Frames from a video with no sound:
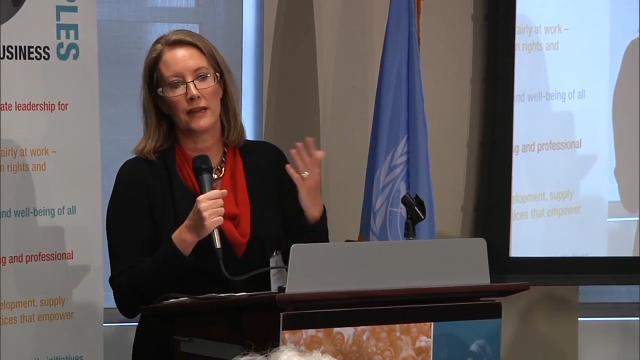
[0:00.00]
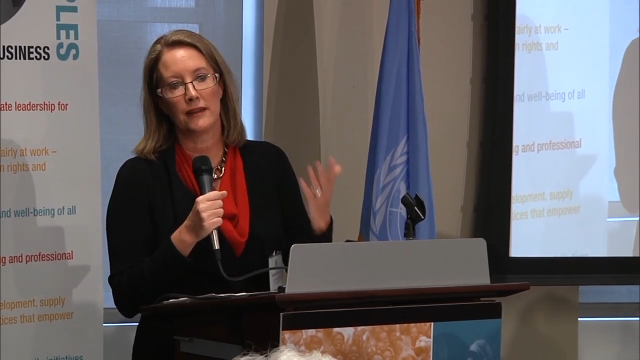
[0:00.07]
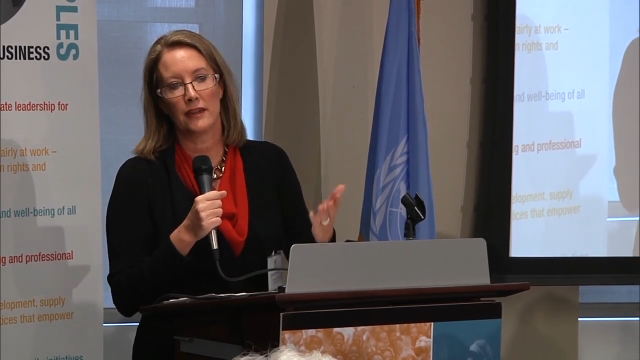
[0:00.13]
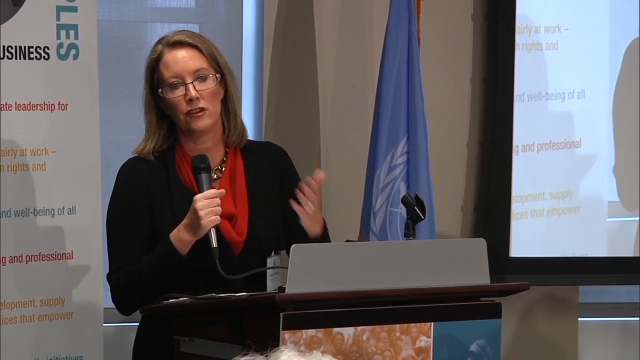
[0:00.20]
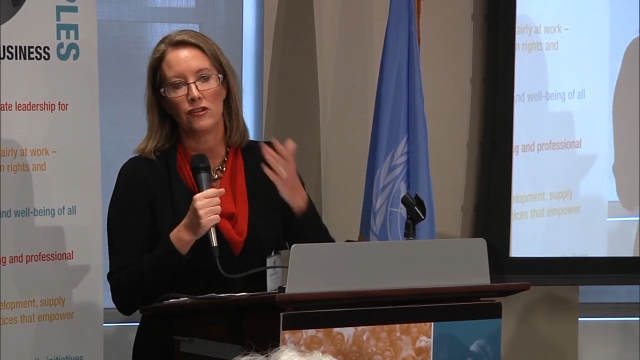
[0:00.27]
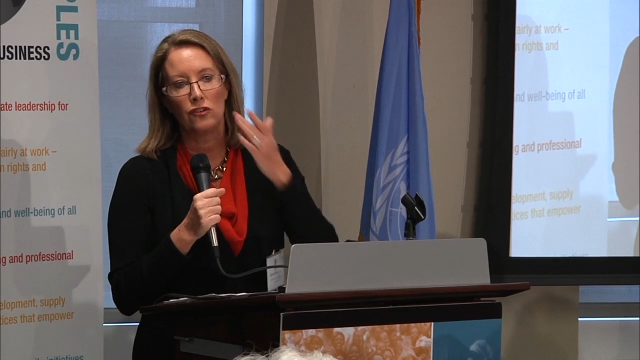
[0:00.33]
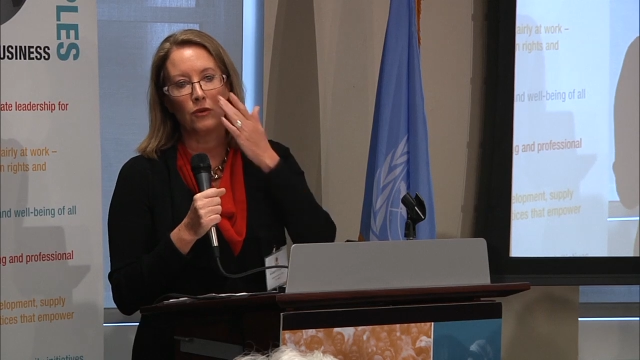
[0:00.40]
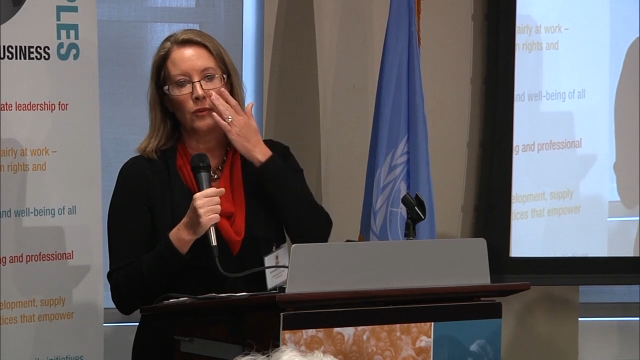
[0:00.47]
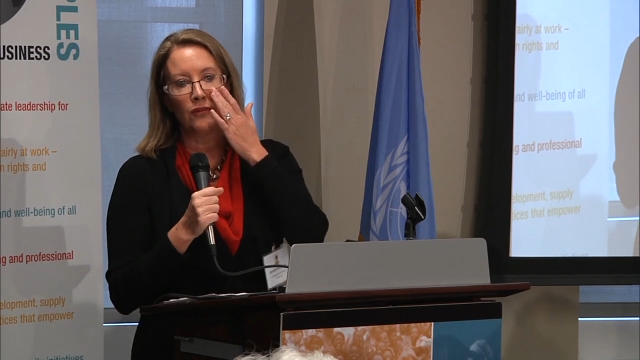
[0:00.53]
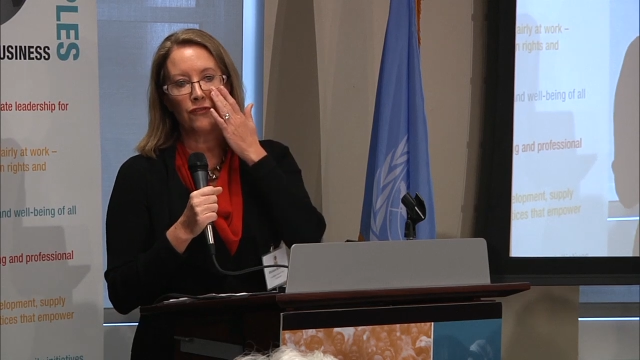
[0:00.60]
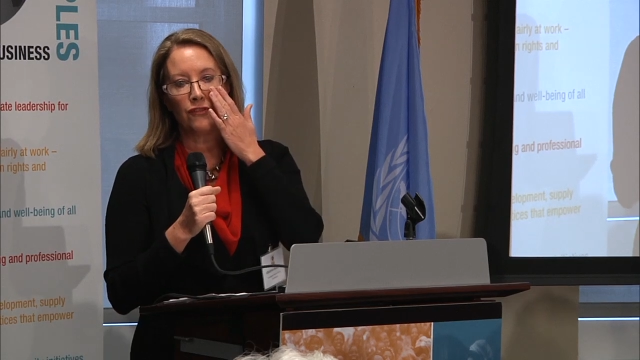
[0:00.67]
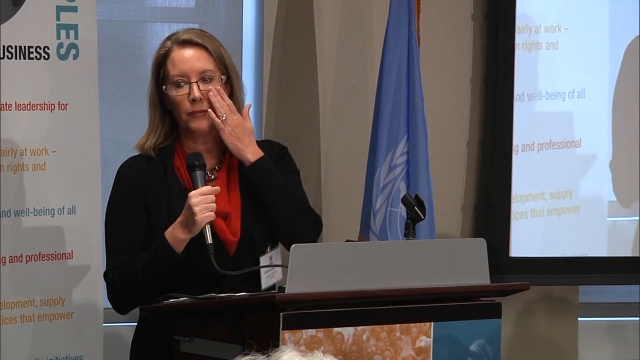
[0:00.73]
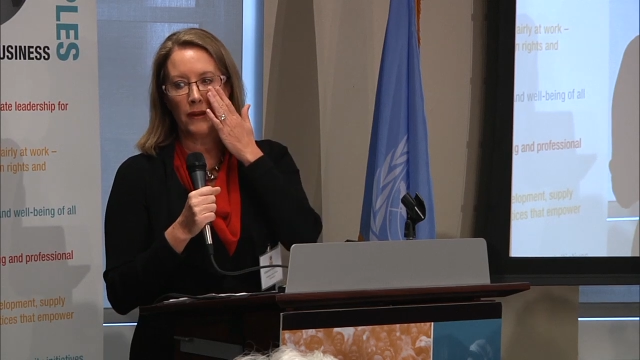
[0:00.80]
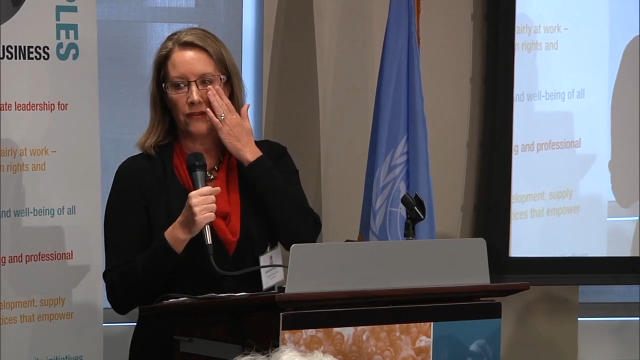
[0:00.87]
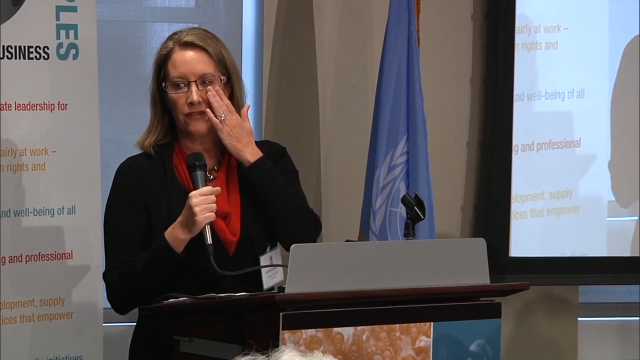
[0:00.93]
at the issue of
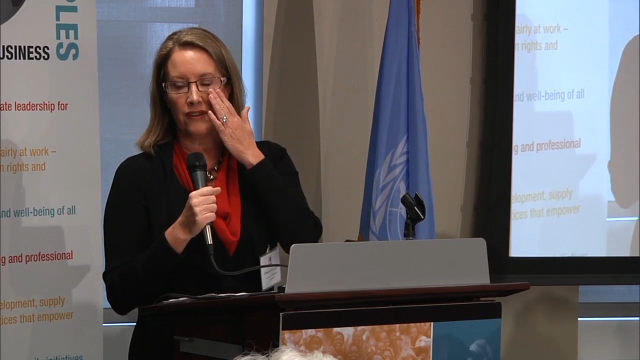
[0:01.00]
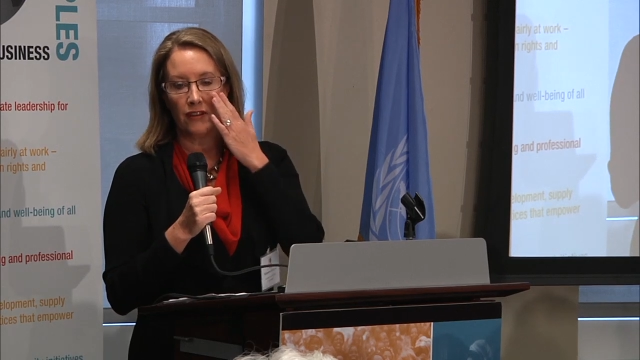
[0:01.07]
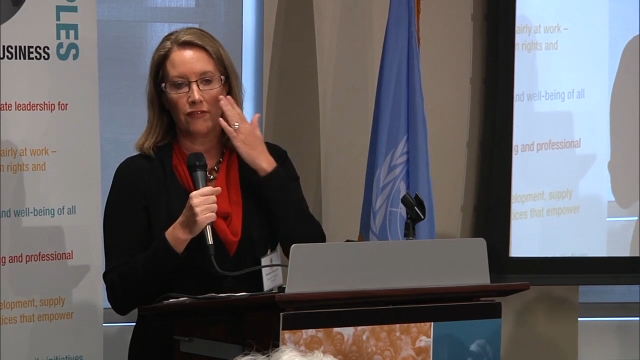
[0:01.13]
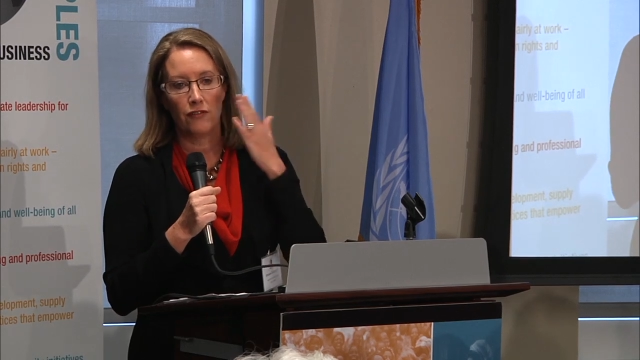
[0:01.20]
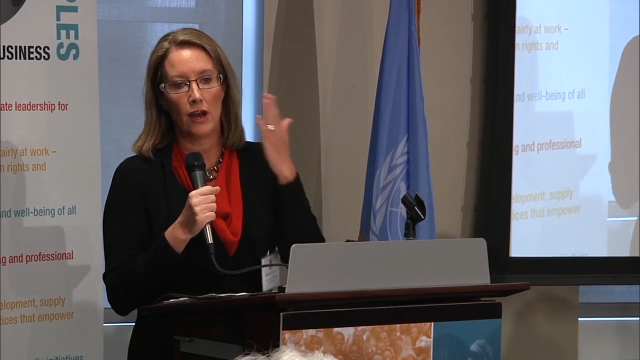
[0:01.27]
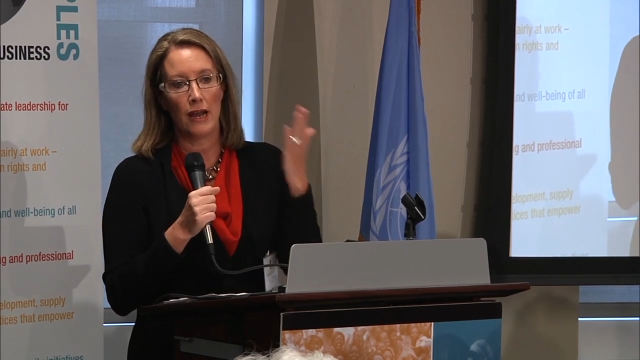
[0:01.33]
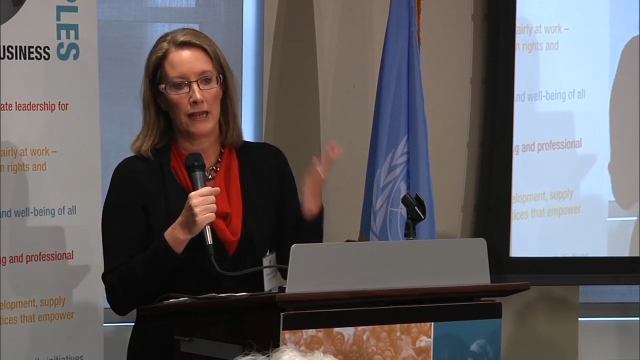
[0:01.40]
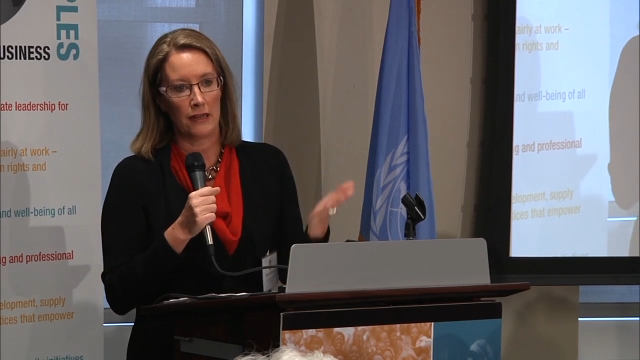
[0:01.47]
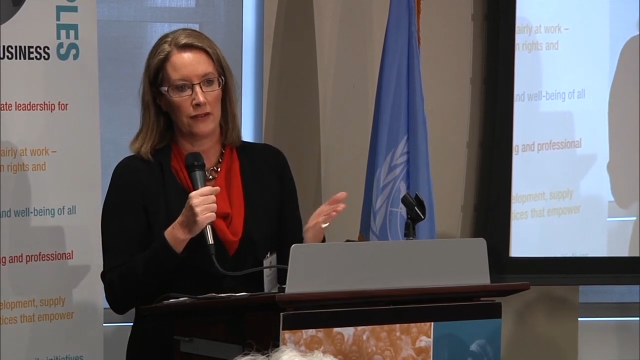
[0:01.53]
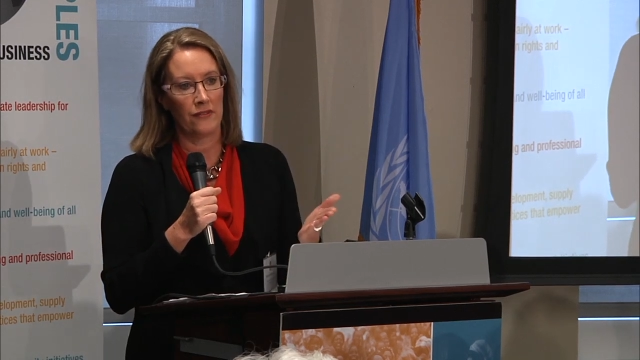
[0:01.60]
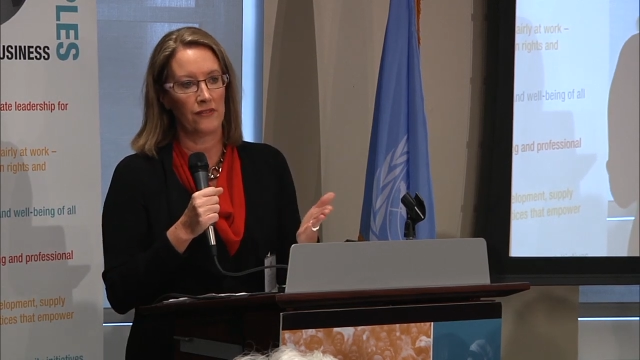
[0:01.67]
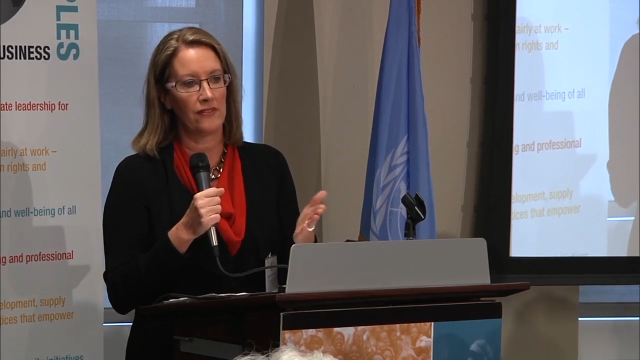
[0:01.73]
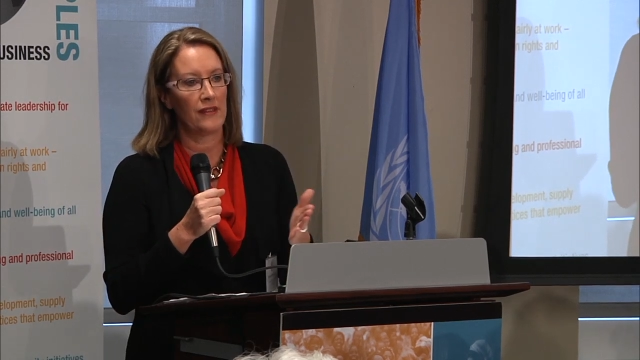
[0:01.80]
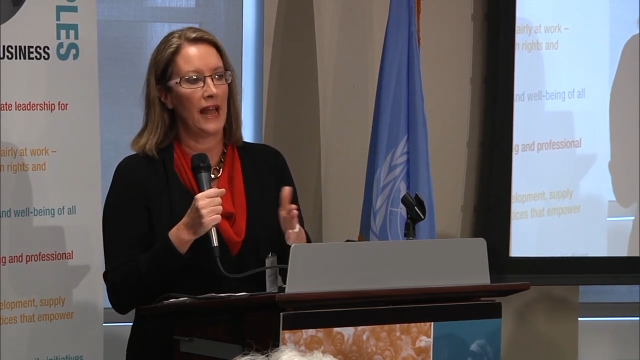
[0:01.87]
domestic violence